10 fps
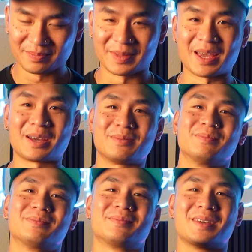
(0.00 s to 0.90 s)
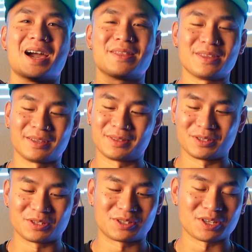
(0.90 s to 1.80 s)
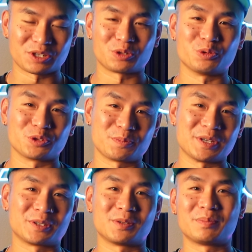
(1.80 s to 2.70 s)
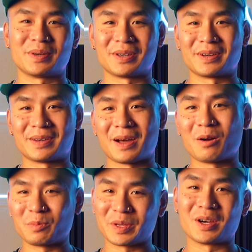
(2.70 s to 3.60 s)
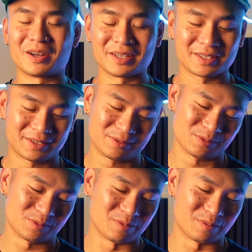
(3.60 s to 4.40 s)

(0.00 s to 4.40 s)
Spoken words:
Yeah, I think this is such a cool speaker, but I'll be honest,